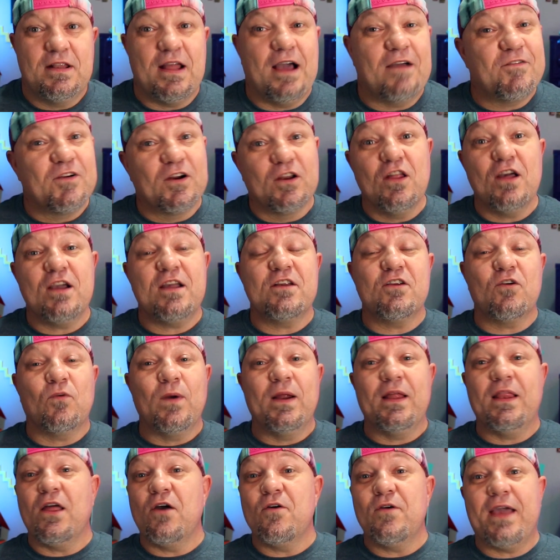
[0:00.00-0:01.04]
Now, if you're looking to
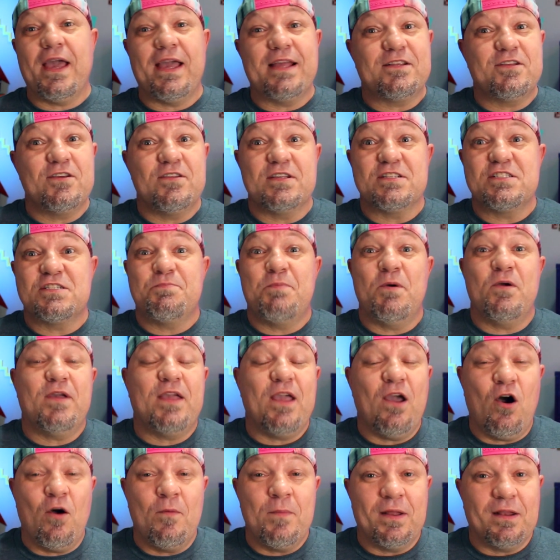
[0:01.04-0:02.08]
relocate to this
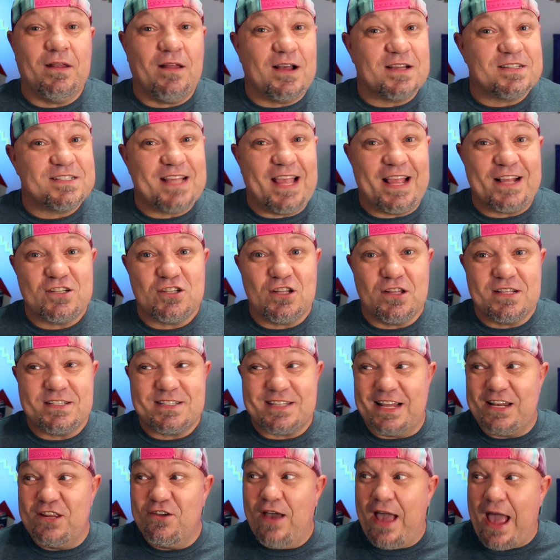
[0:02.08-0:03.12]
spooky home in Los
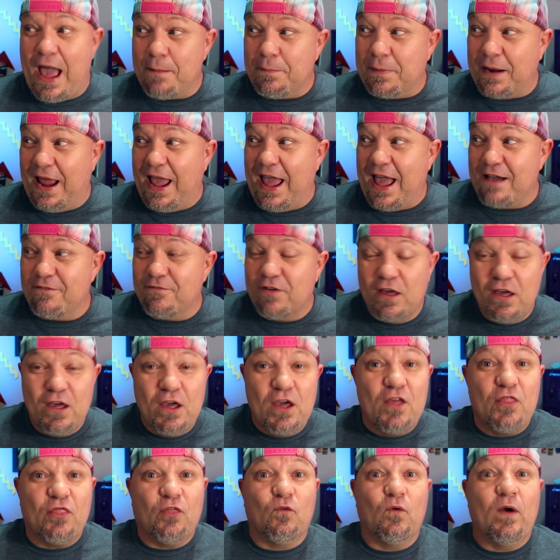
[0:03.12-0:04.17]
Angeles and you happen to have
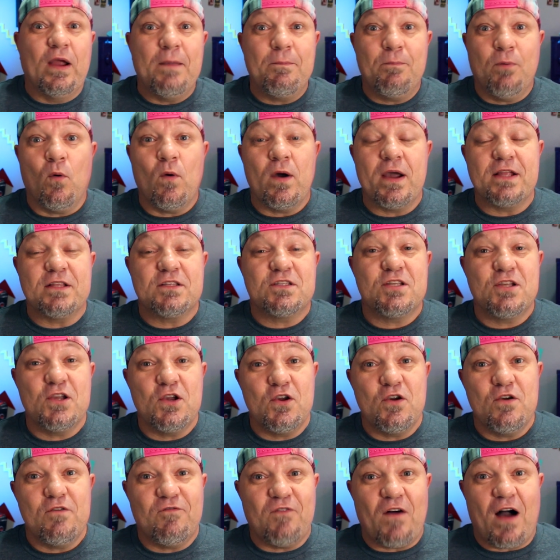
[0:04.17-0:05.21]

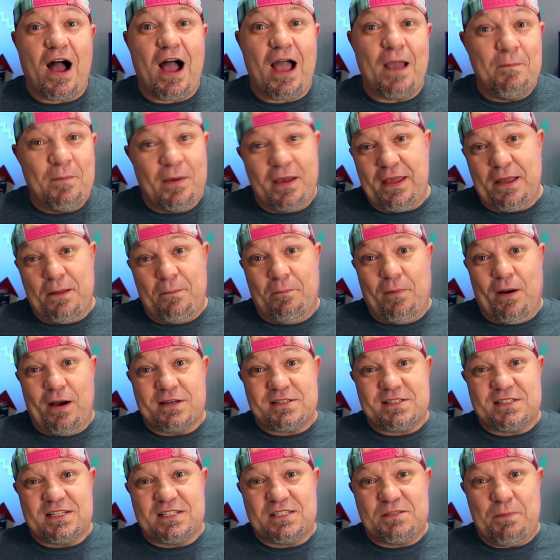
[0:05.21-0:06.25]
$3.25 million
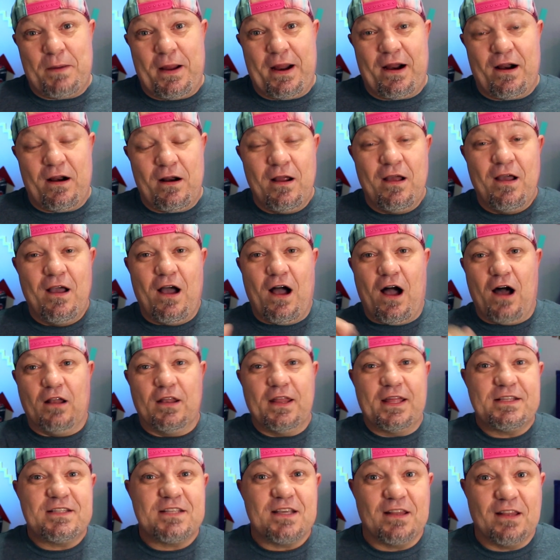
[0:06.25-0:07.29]
to spare, I'll
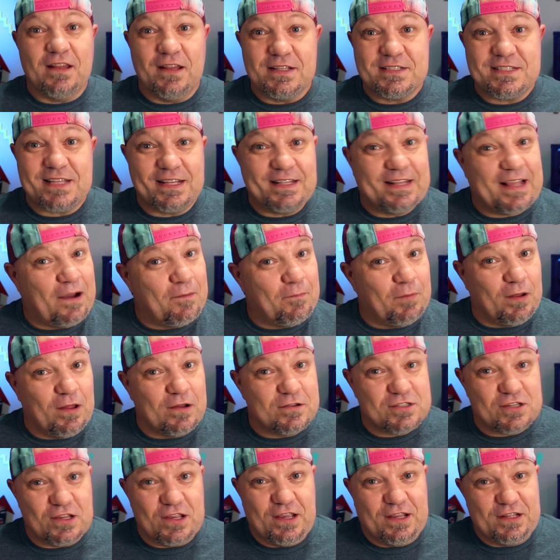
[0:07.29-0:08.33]
link to the listing down
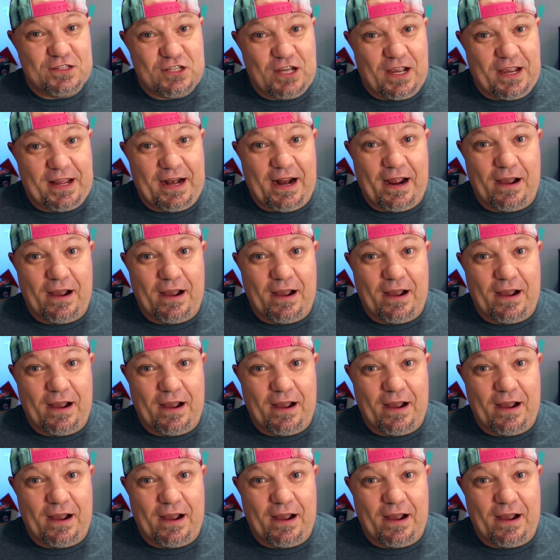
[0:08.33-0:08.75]
below so you can check it